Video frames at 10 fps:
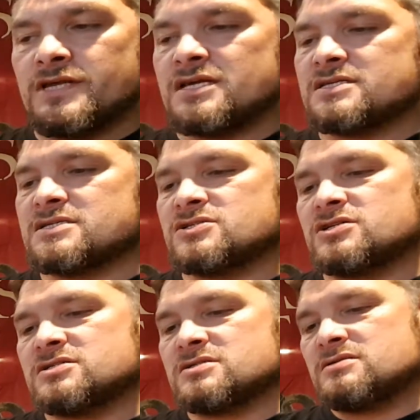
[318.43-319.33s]
It's
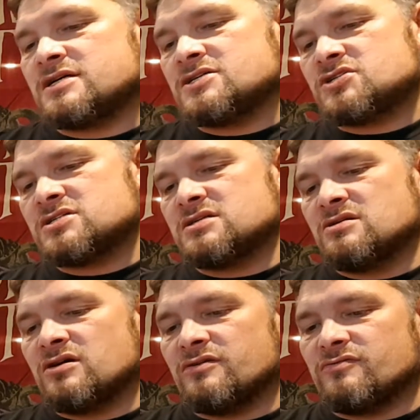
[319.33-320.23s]
just it's just
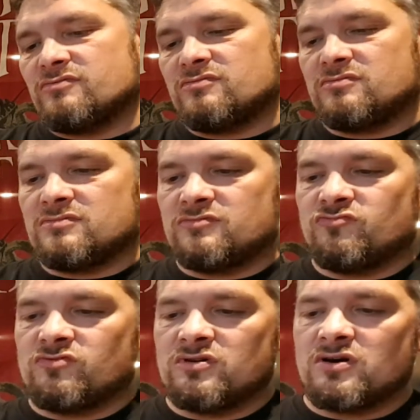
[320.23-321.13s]
light
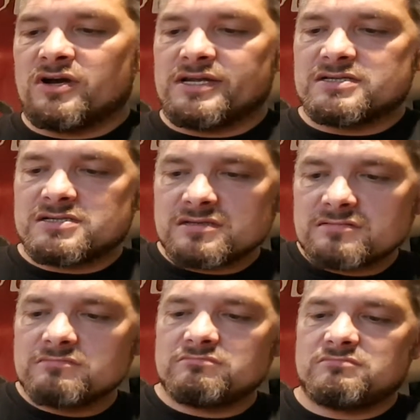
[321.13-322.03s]
light
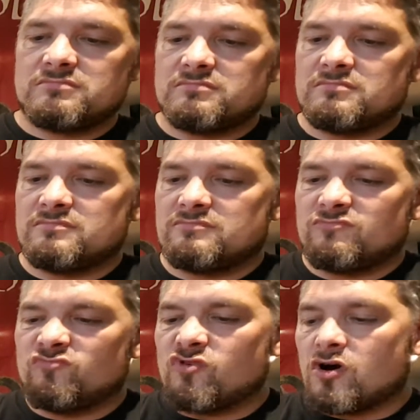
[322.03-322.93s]

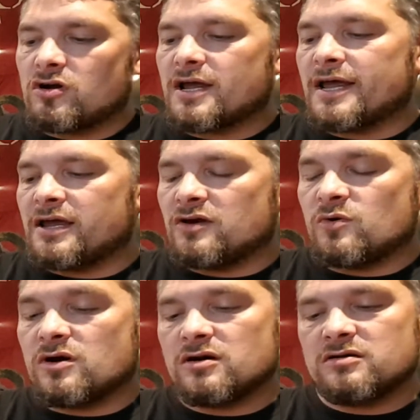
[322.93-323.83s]
rock
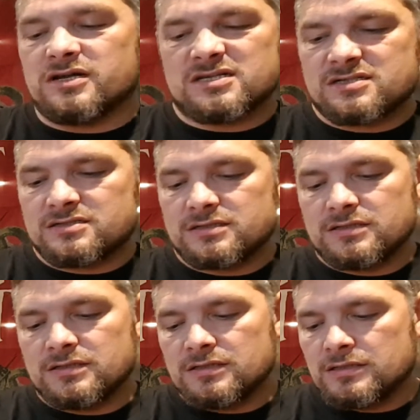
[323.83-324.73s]
AOR. It's
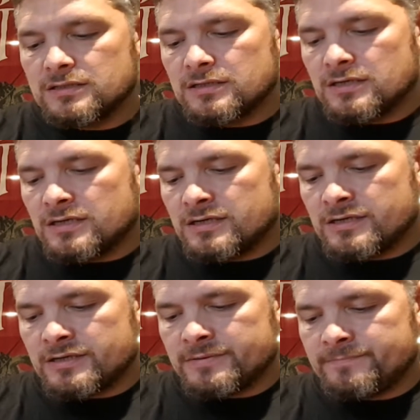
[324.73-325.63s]

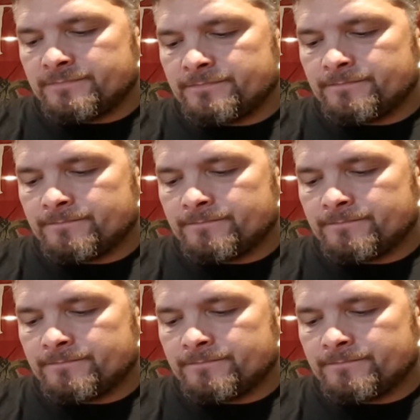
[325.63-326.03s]
um,